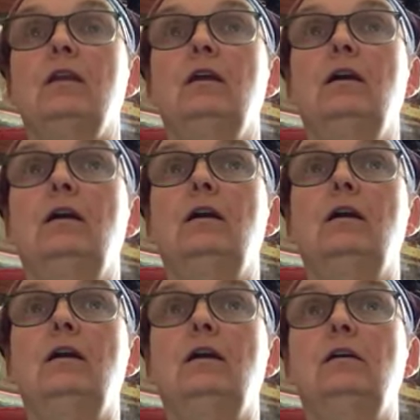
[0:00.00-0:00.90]

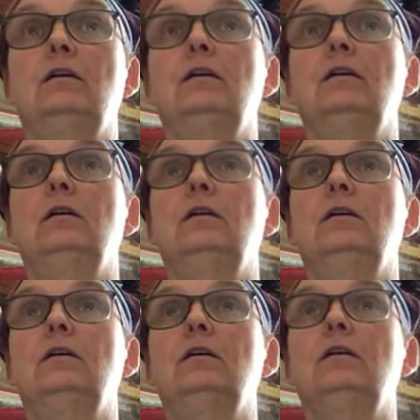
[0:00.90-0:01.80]

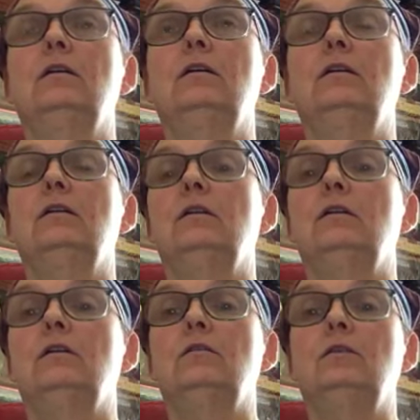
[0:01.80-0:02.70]

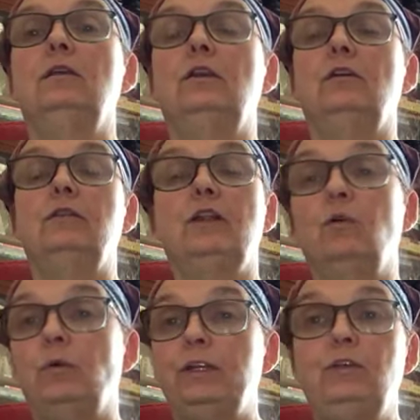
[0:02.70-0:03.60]
they
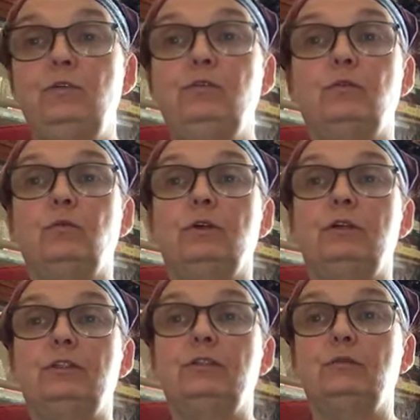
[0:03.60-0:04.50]
don't want to use the
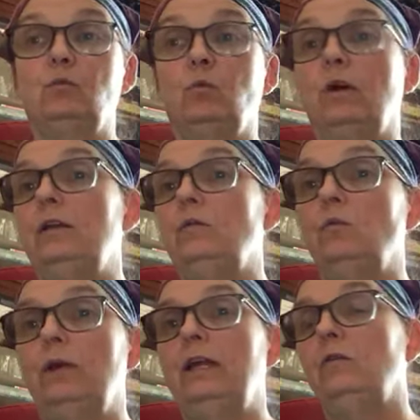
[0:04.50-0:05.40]
words what,
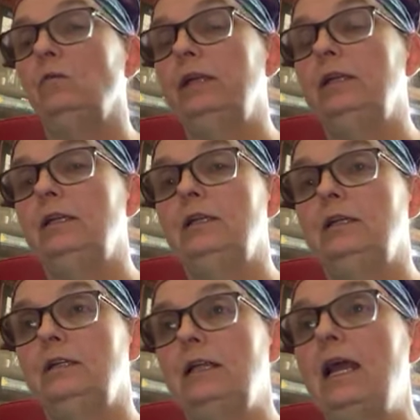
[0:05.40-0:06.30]
where, when,
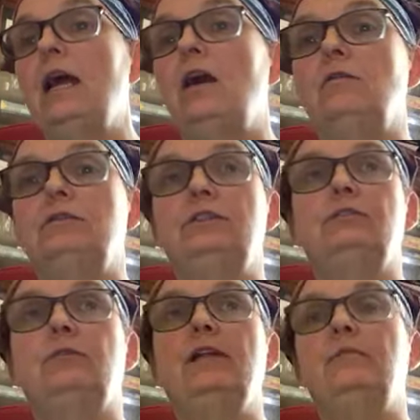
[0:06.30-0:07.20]
how,
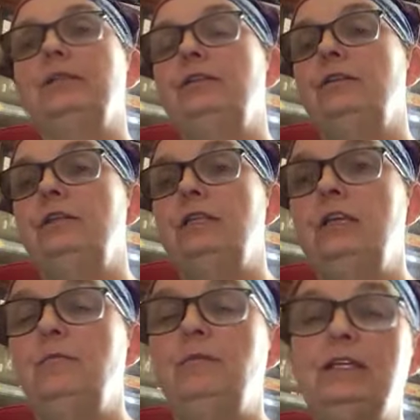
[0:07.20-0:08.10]
just randomly to the
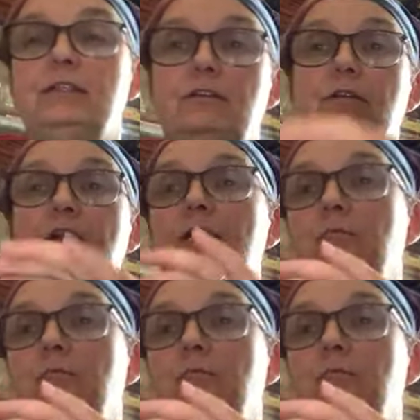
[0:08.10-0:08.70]
DM, because they're trying to